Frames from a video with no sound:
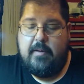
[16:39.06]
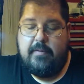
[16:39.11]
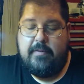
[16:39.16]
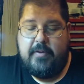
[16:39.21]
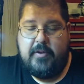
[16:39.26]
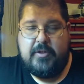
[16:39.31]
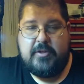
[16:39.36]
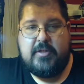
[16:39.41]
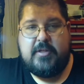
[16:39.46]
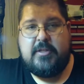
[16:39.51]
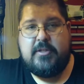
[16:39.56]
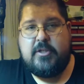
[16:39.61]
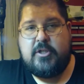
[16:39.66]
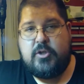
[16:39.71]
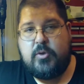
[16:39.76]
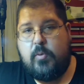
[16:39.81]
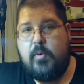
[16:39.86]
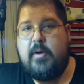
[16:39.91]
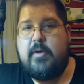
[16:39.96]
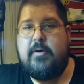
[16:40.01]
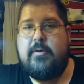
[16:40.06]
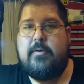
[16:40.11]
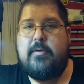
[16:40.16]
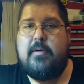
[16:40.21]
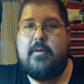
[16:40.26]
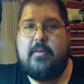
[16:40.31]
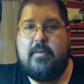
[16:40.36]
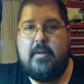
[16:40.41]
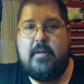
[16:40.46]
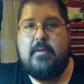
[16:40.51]
This is shorter
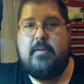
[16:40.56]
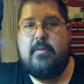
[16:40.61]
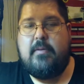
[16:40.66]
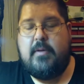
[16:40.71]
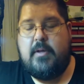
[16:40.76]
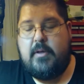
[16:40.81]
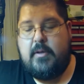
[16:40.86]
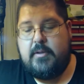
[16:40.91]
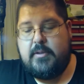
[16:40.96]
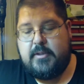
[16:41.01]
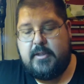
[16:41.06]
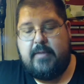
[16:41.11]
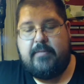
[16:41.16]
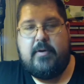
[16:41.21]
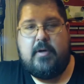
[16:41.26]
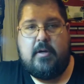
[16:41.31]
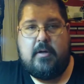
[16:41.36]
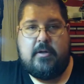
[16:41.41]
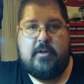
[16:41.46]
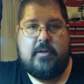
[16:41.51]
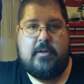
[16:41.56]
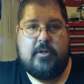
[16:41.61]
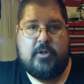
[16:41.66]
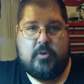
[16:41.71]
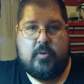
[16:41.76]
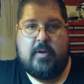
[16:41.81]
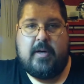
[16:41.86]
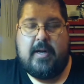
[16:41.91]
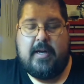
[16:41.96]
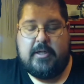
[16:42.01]
than the 700
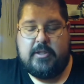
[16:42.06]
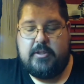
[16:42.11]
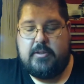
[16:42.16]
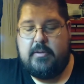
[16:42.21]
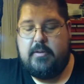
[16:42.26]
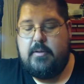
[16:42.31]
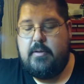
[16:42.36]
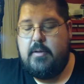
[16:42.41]
short action.